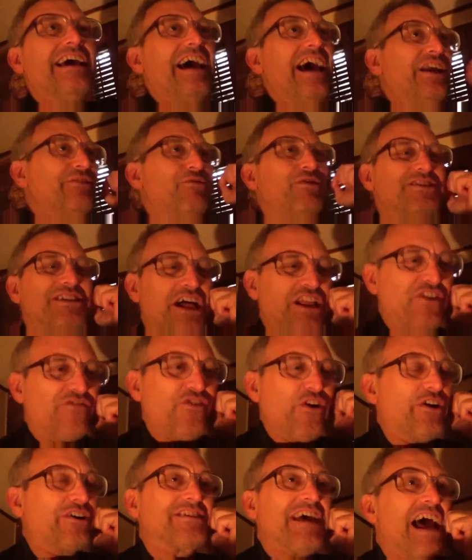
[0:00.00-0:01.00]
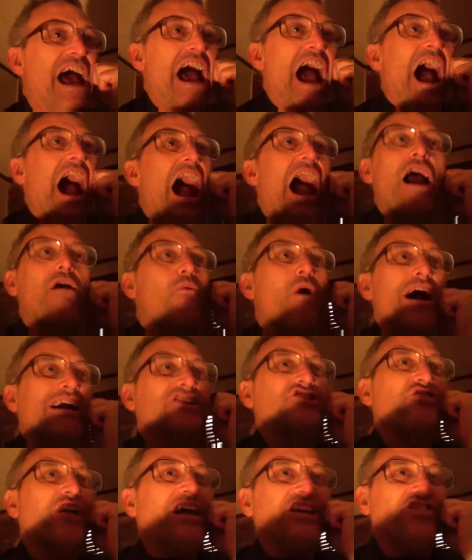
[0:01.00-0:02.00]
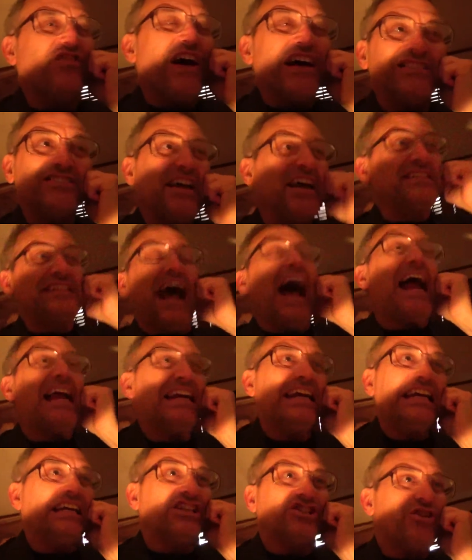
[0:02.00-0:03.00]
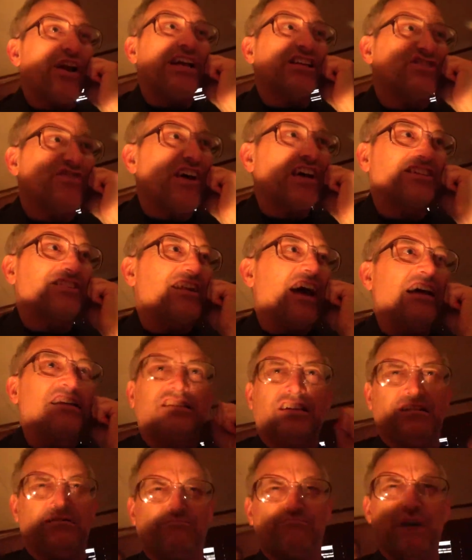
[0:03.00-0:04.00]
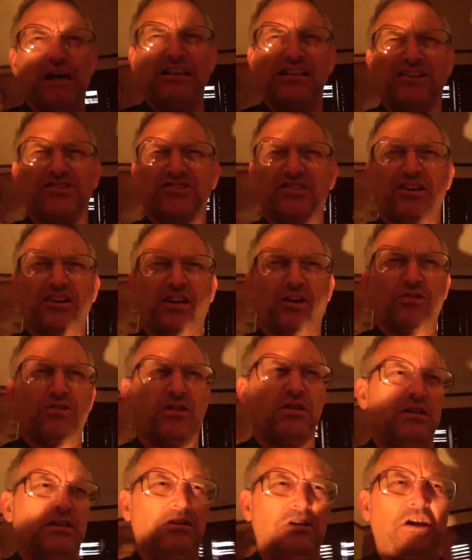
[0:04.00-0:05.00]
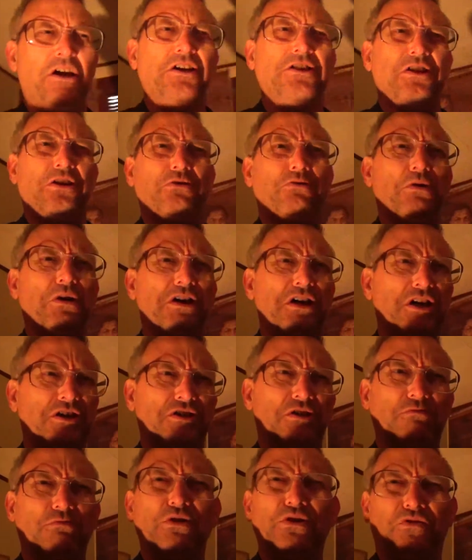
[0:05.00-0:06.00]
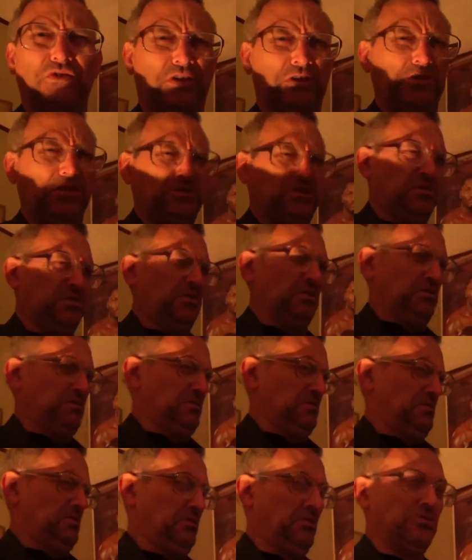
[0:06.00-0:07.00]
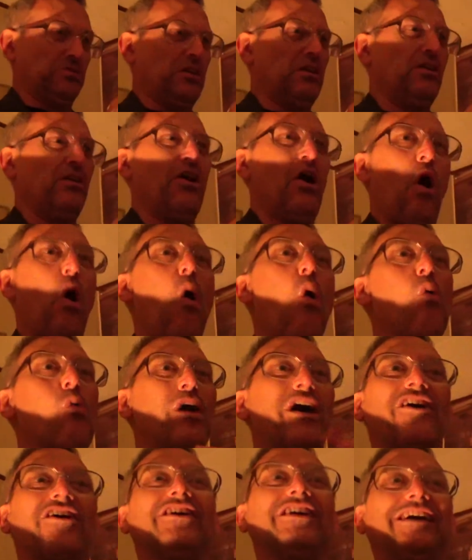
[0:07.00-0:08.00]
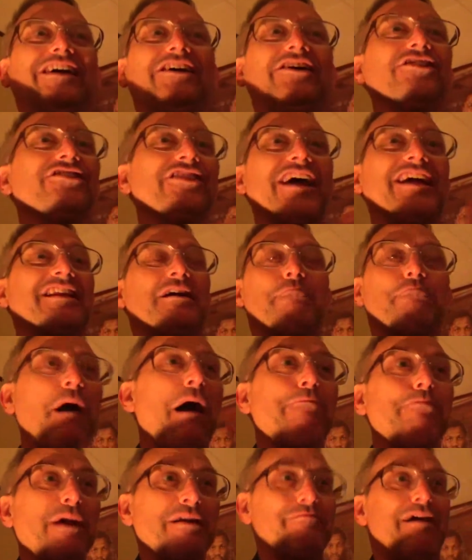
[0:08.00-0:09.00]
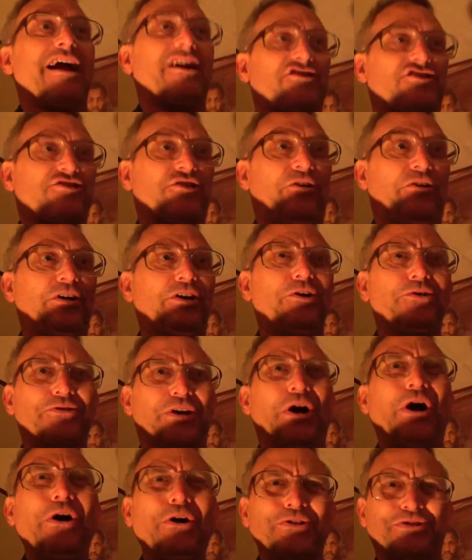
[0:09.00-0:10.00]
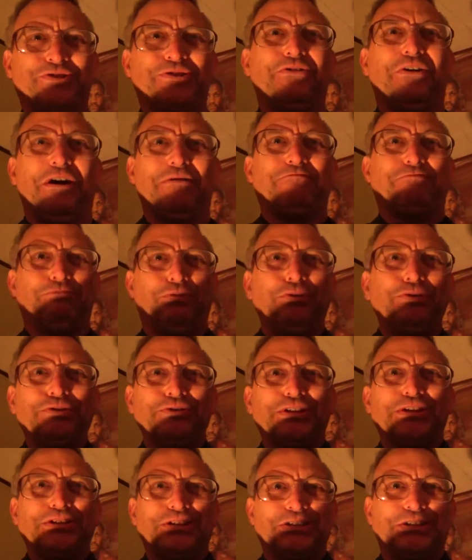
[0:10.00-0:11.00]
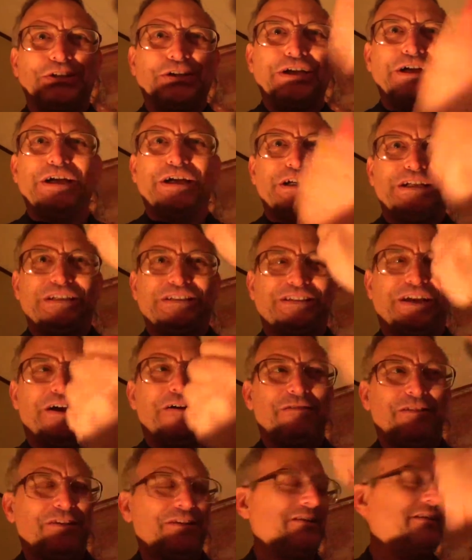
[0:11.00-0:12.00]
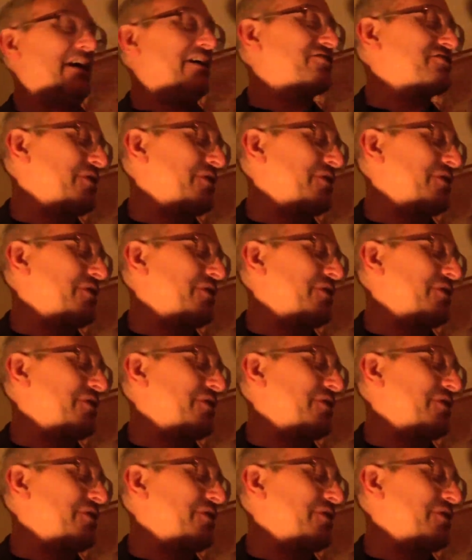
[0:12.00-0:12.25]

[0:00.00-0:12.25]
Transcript: Edward's on the phone, he goes, I want transvestites, I need transvestites. And Bela's looking, he goes, Eddie, what kind of movie is this? He goes, oh, well, you're like the puppet master. He goes, oh, so I pull the strings. Oh, yes,